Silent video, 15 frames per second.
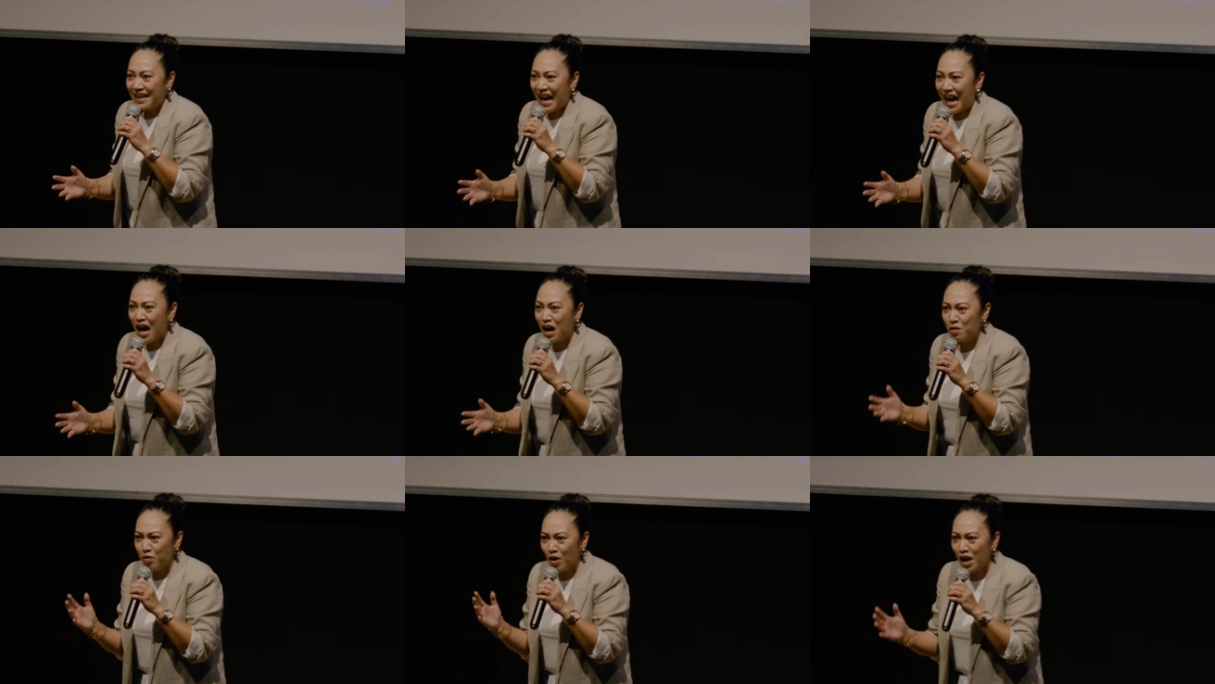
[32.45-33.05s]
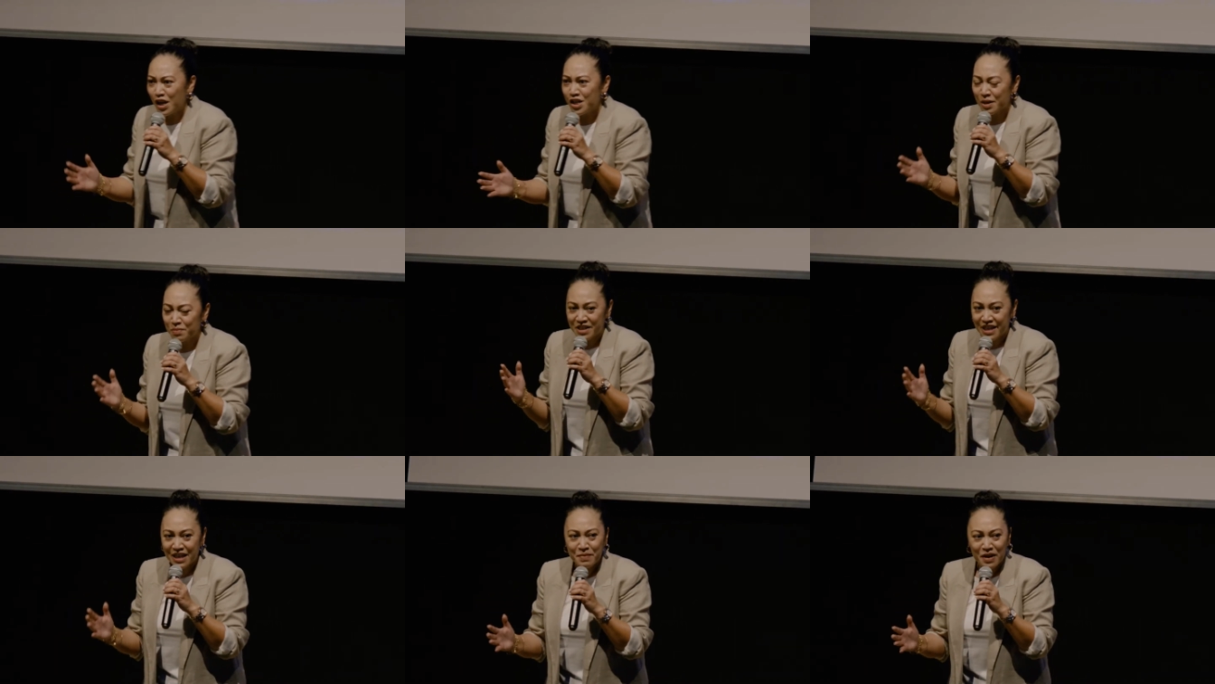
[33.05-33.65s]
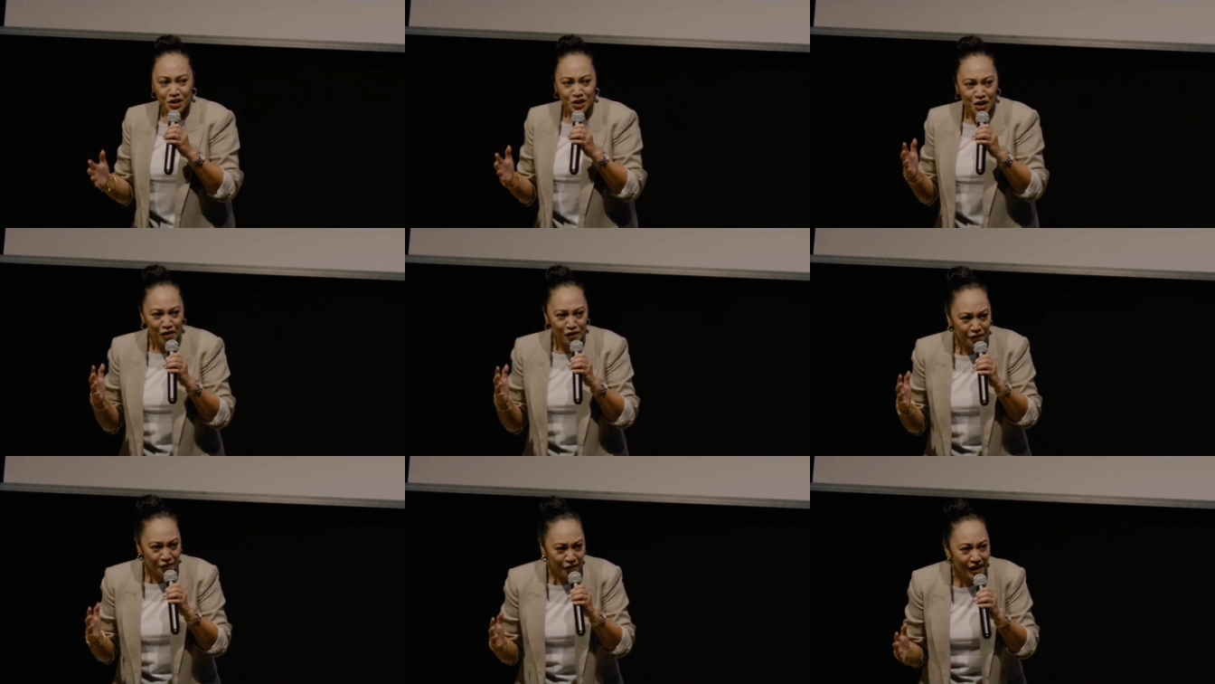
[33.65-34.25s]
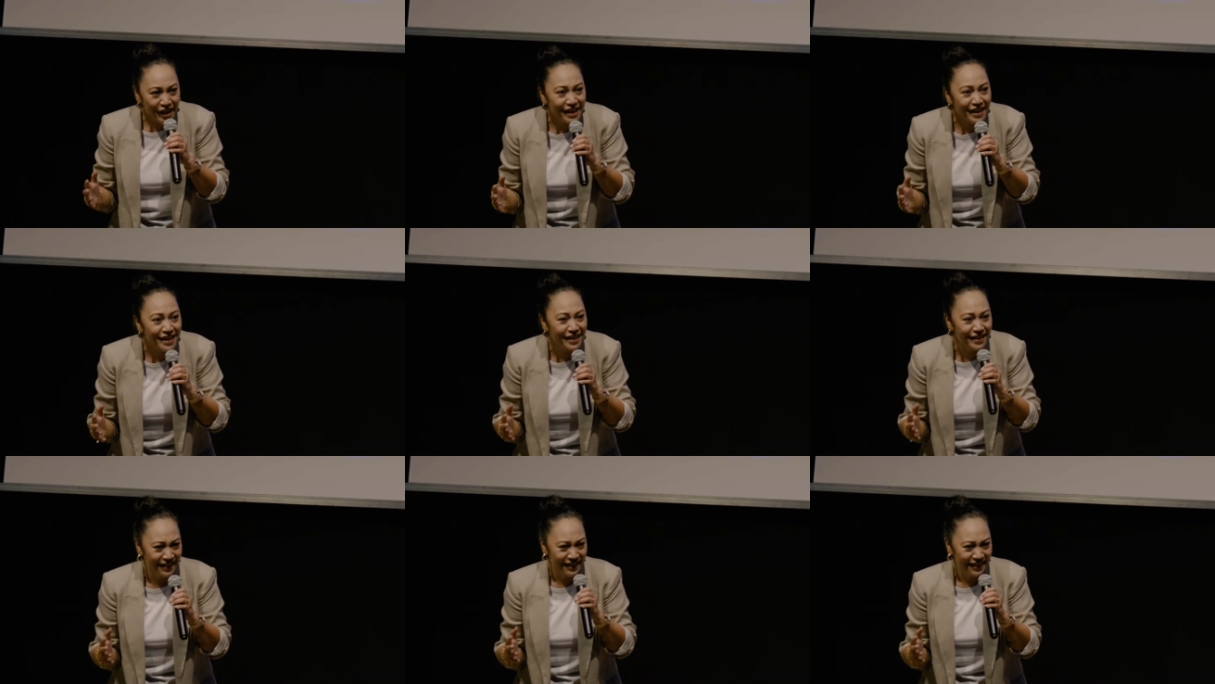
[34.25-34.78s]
our worship team are so free.